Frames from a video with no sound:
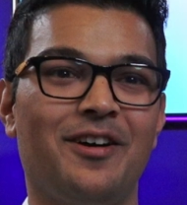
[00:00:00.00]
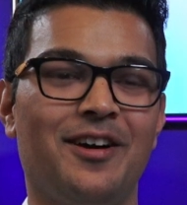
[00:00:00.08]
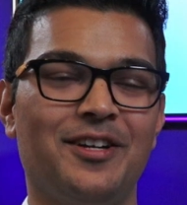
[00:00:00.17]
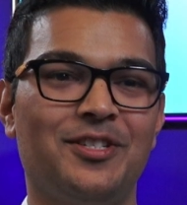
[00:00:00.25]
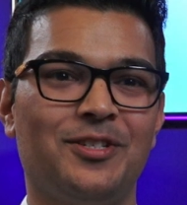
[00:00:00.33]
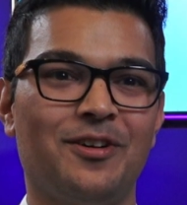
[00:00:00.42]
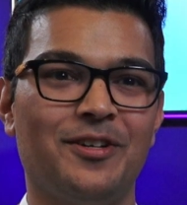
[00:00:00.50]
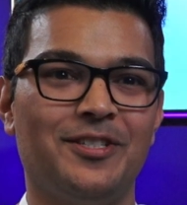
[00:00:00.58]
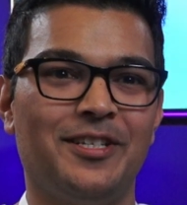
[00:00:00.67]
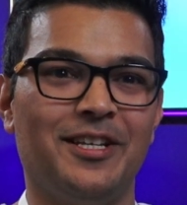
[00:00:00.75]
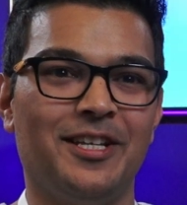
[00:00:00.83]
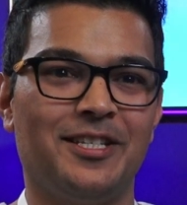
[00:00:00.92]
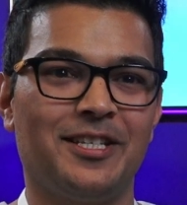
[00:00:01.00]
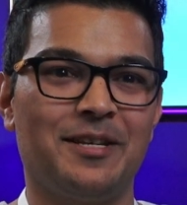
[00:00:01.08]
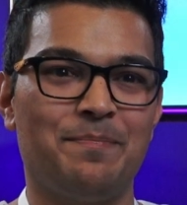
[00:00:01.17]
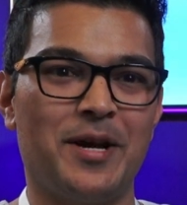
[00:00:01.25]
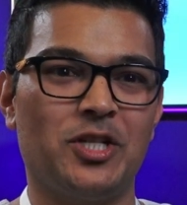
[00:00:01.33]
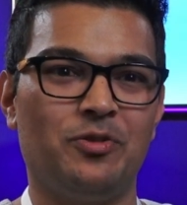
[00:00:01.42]
I started
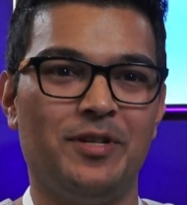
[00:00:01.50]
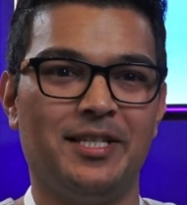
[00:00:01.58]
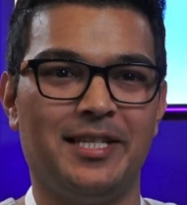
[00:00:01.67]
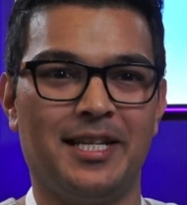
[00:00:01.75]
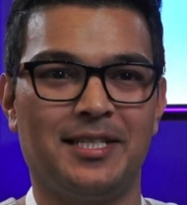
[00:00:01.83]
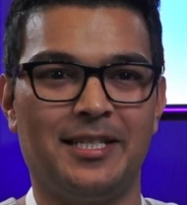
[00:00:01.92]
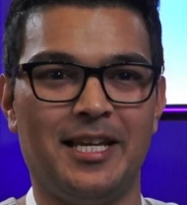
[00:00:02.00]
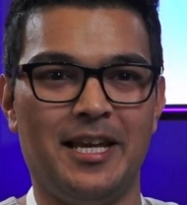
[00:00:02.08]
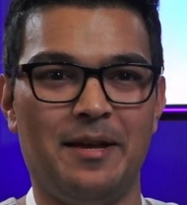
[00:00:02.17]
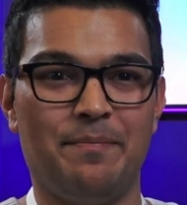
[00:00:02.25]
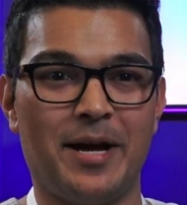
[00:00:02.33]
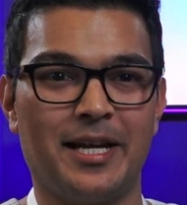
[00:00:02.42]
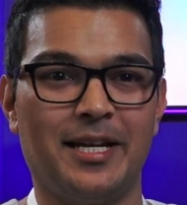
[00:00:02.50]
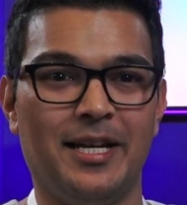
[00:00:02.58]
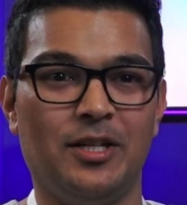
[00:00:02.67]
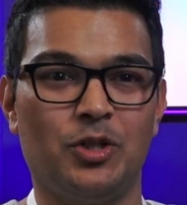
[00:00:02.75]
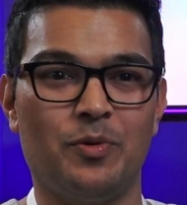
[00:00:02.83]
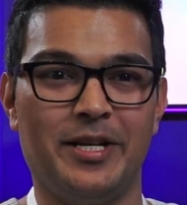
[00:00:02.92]
Best 360 back
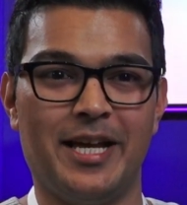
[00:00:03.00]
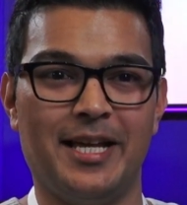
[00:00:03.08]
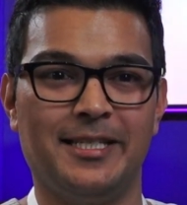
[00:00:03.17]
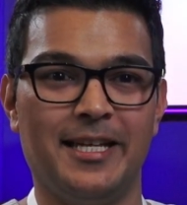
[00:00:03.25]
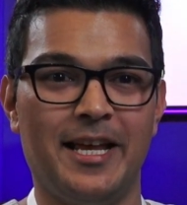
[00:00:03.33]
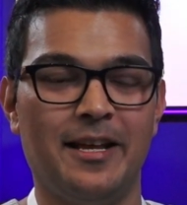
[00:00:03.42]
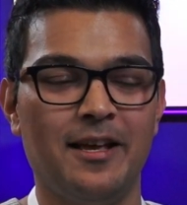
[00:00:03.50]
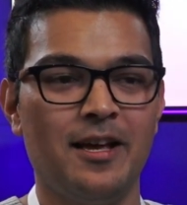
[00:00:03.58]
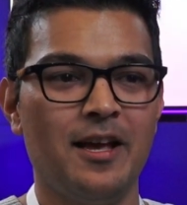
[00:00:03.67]
in 2018,